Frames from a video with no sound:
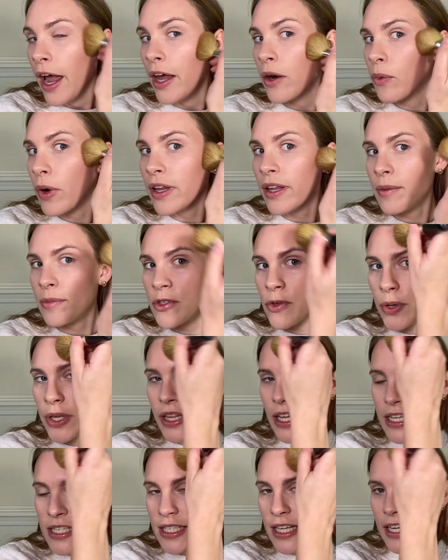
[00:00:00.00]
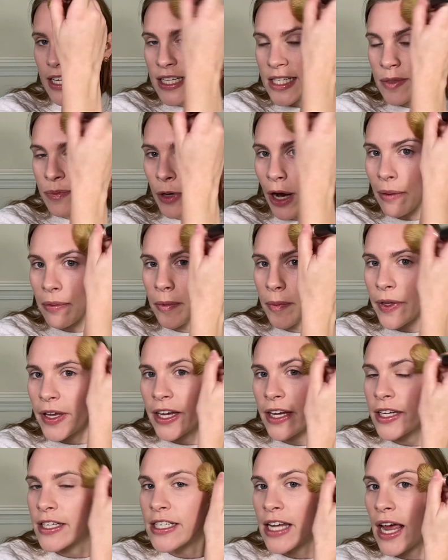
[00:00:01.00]
while I'm doing this is probably a
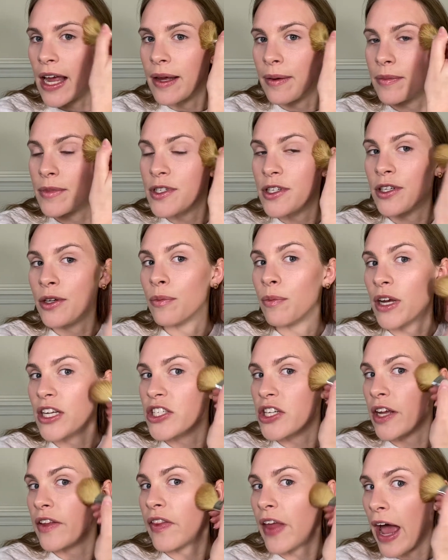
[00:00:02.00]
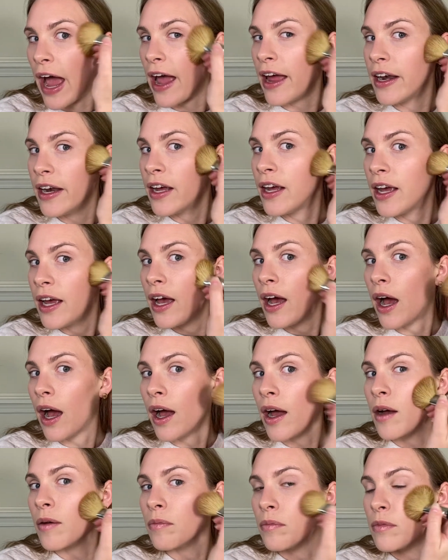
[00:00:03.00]
good time to mention that
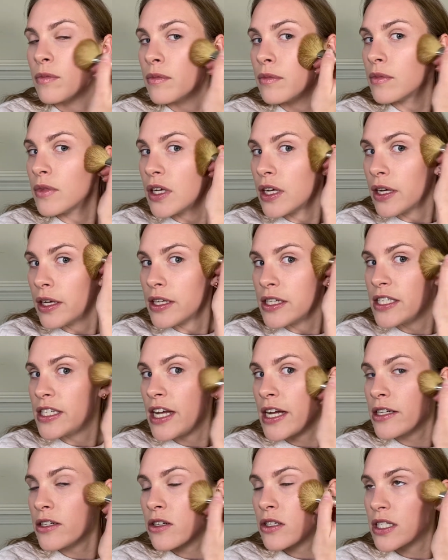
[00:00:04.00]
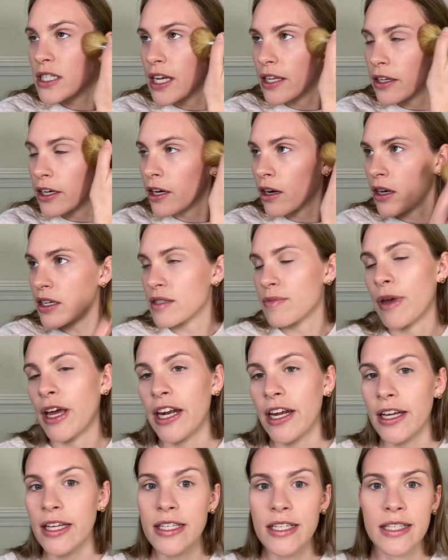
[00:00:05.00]
Daniel Sandler
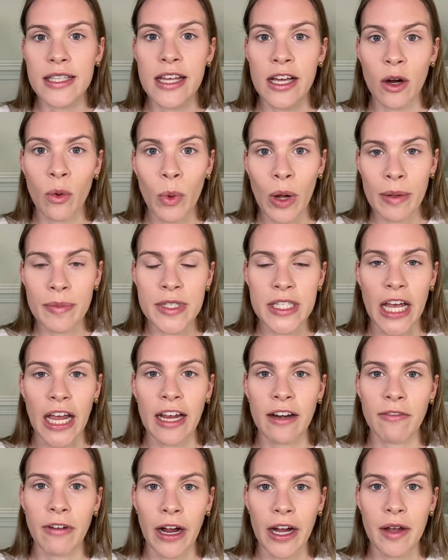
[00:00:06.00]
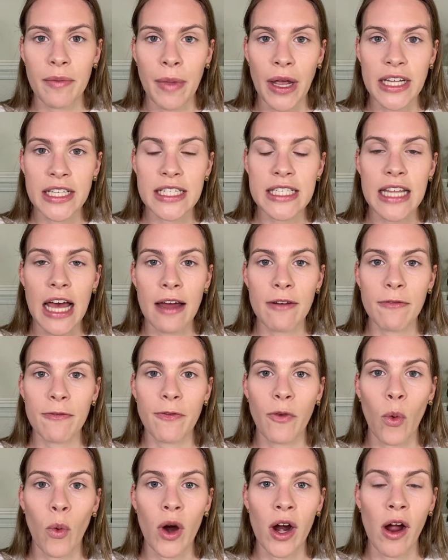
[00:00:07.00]
Cosmetics, their website recommends that
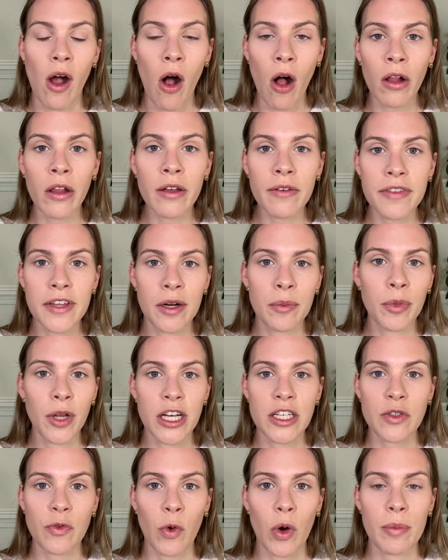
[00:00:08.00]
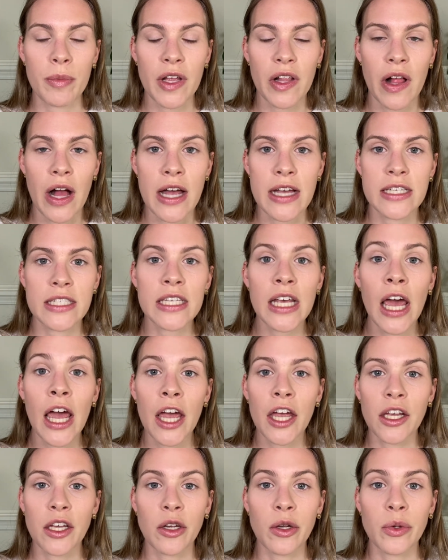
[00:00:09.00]
for all of their blush formulas,
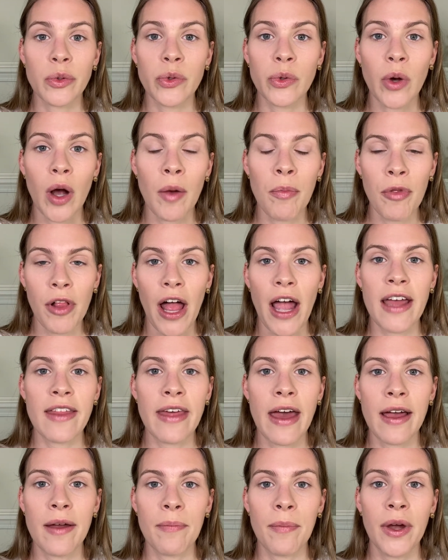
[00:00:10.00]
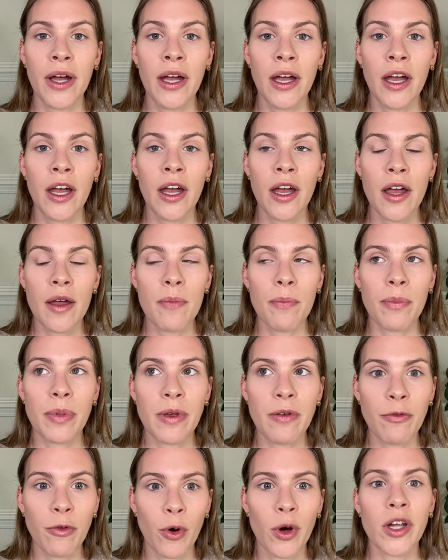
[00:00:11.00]
you apply them
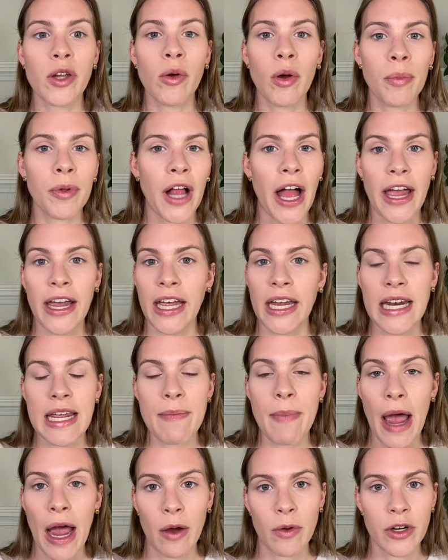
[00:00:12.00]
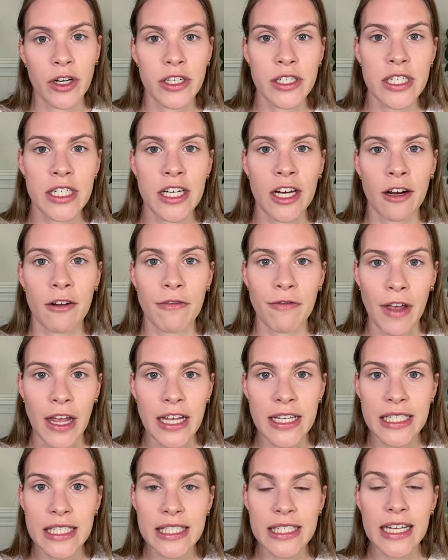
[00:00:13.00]
before you apply any powders to your
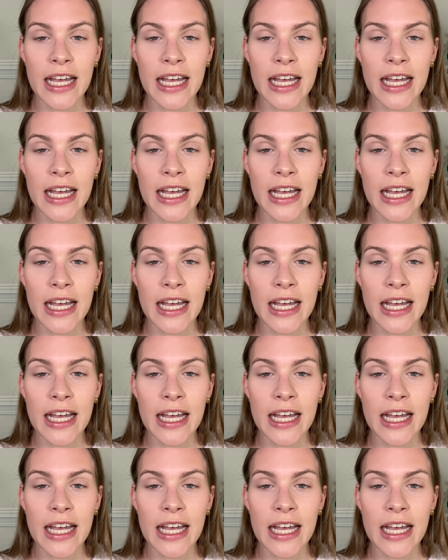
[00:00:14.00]
face.